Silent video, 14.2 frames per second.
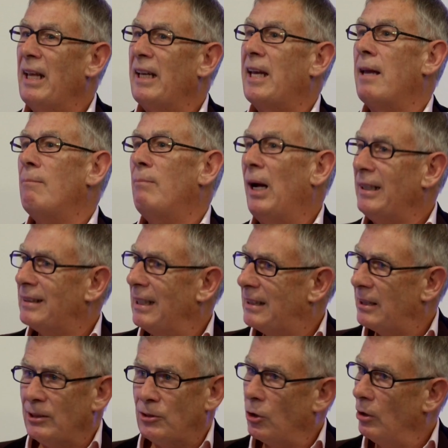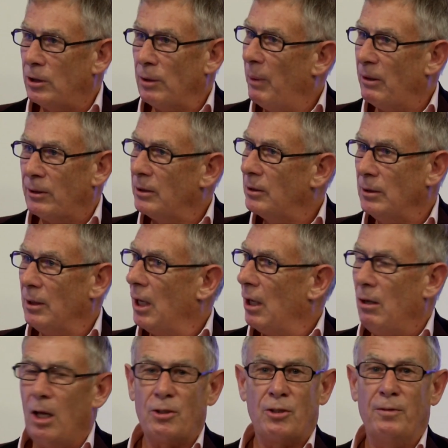came back, they didn't talk about it.
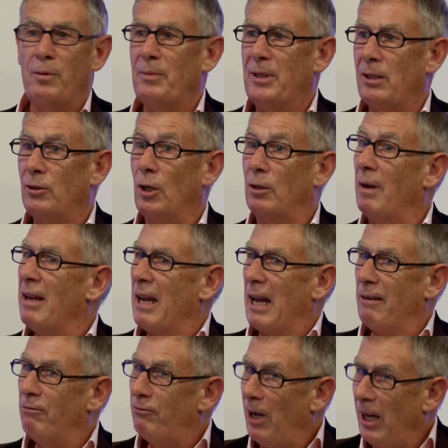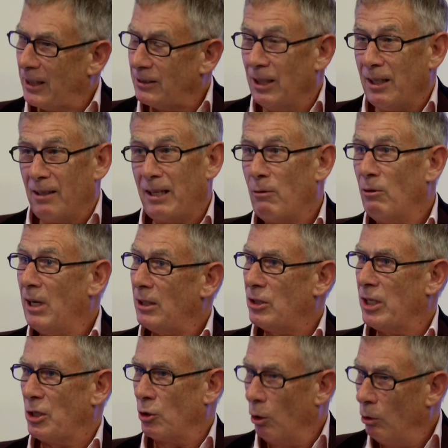Lots of them didn't talk about it. In fact, they were actually
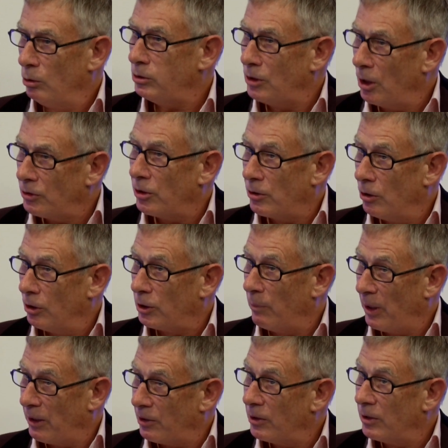told not to talk about it.